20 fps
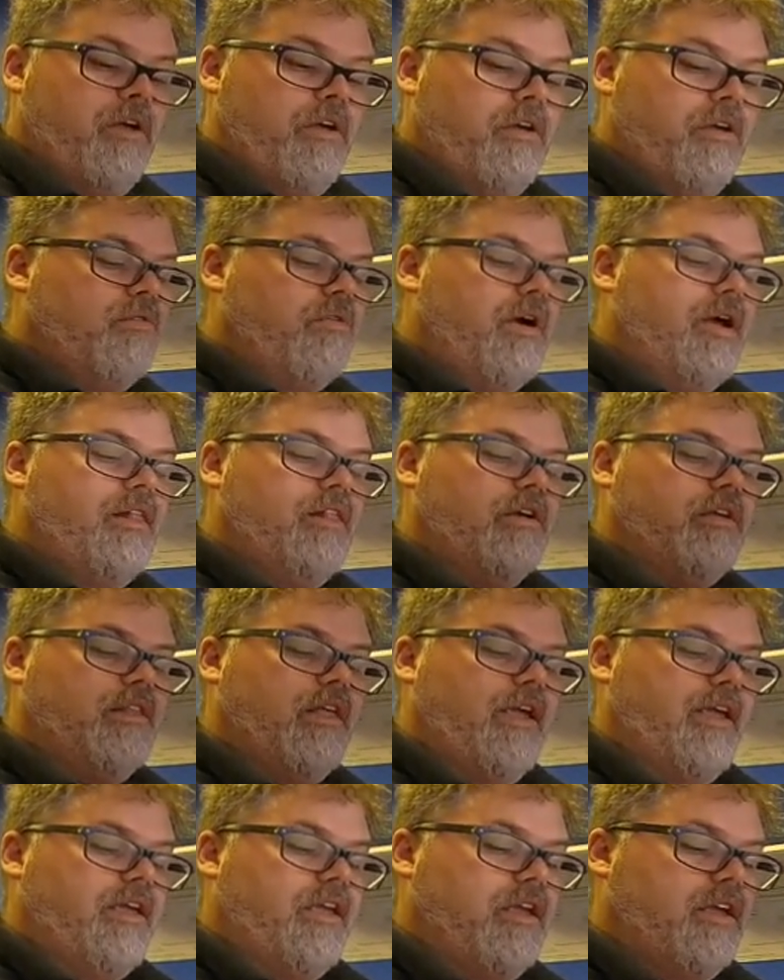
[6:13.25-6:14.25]
What do I look
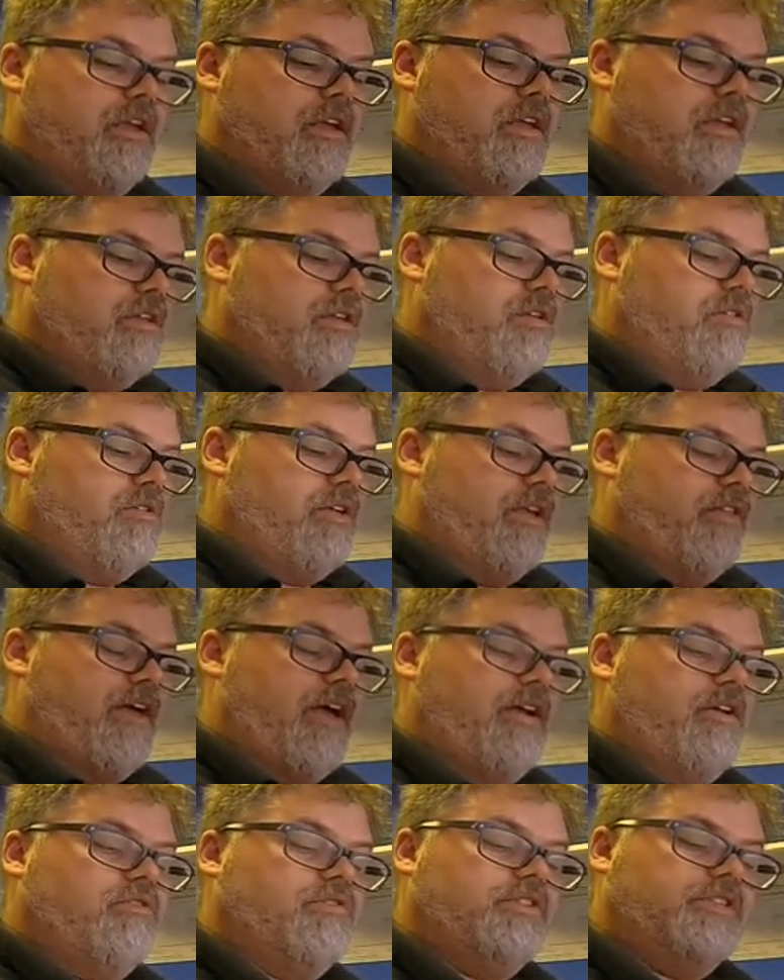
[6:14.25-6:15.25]
like? Okay,
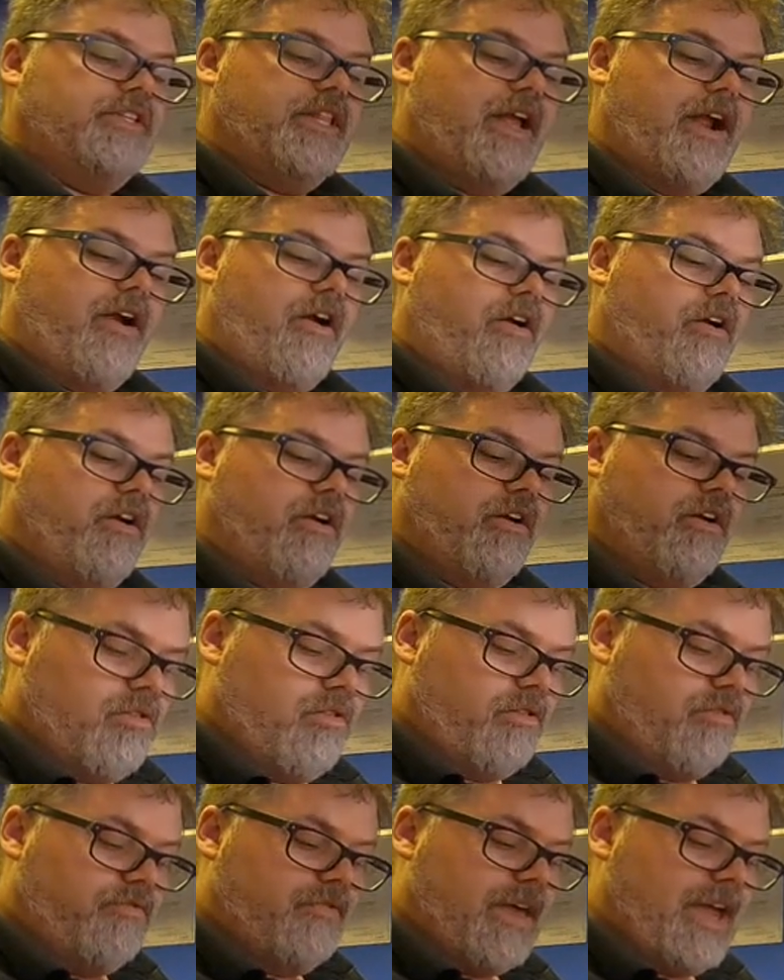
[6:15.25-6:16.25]
that goes there.
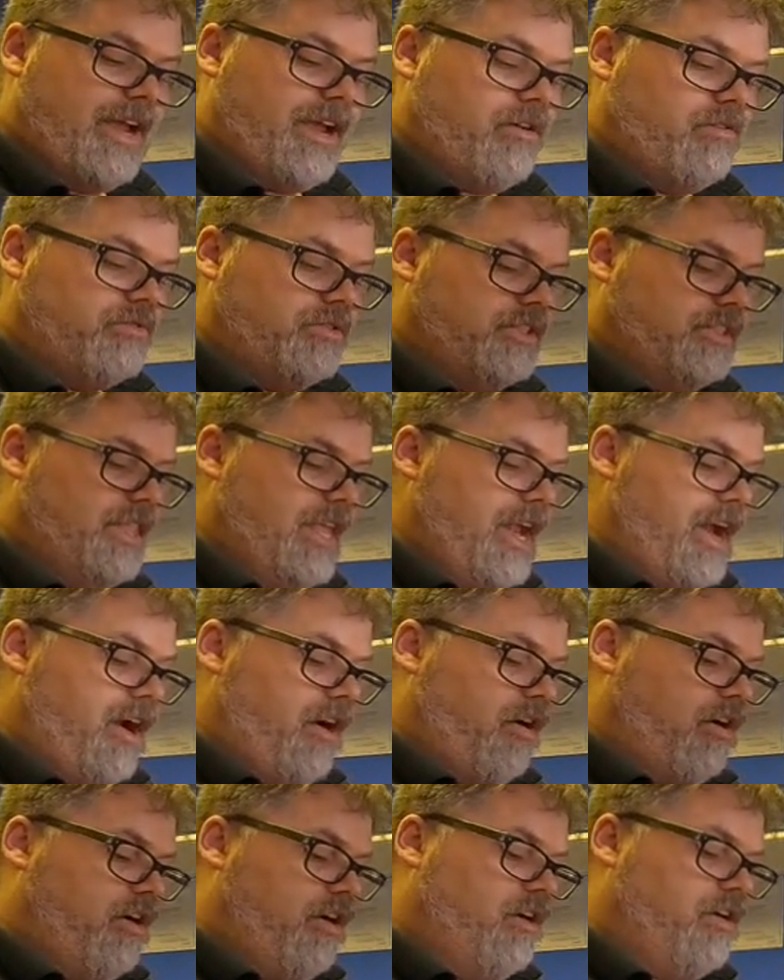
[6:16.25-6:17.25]
So if that goes
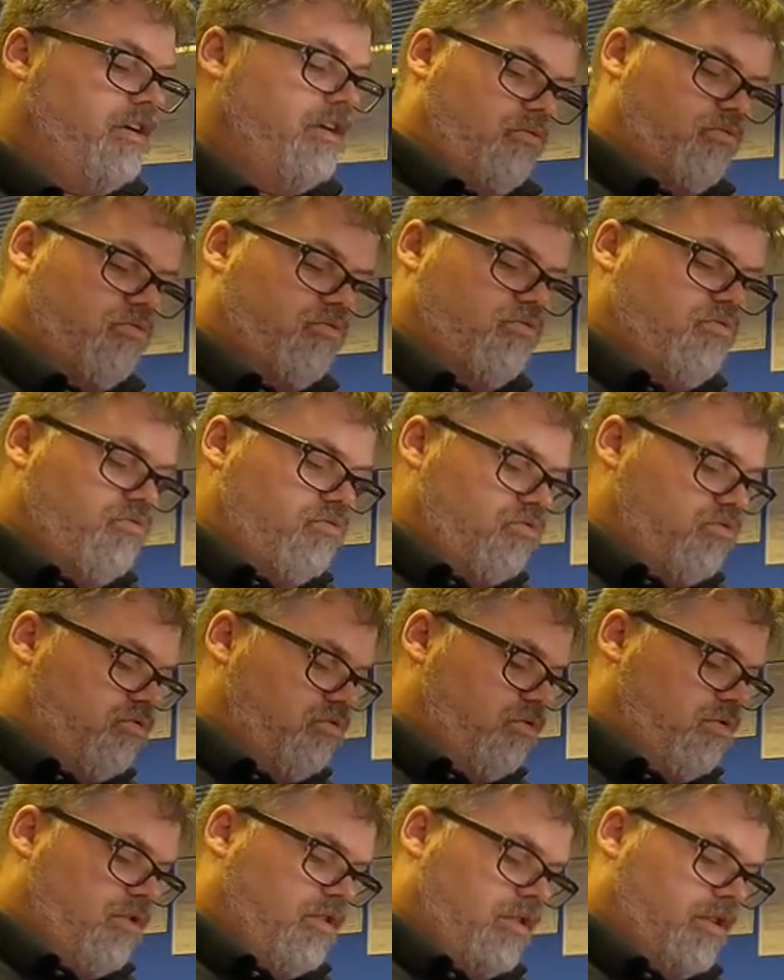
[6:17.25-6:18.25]
there,
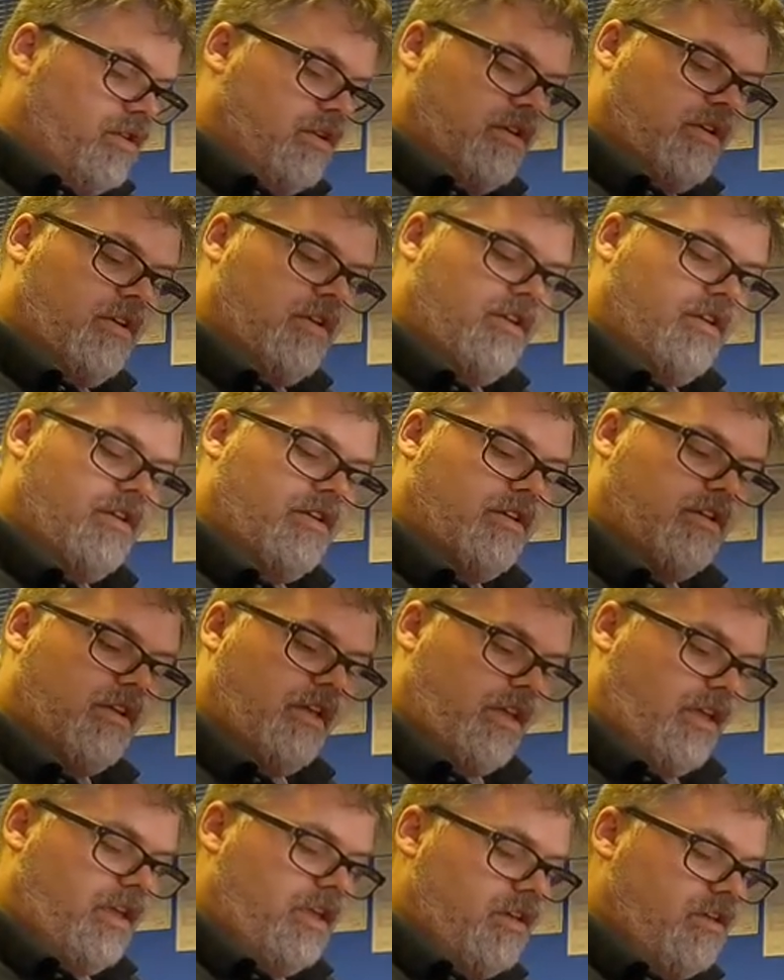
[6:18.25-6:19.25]
ooh,
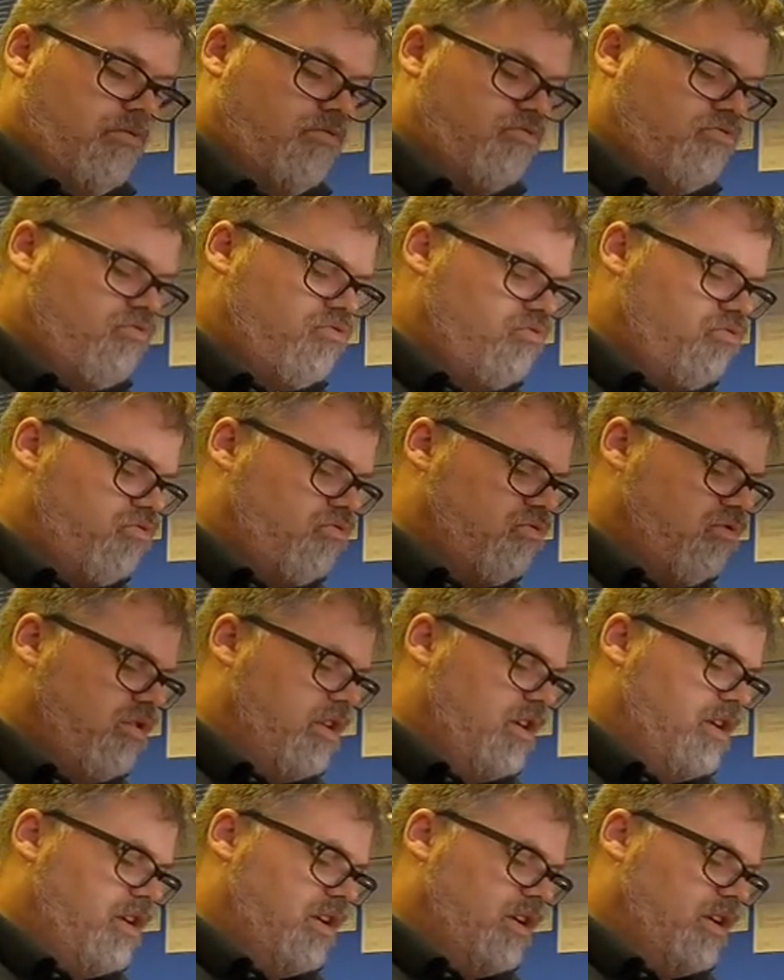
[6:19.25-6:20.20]
eh? Ooh.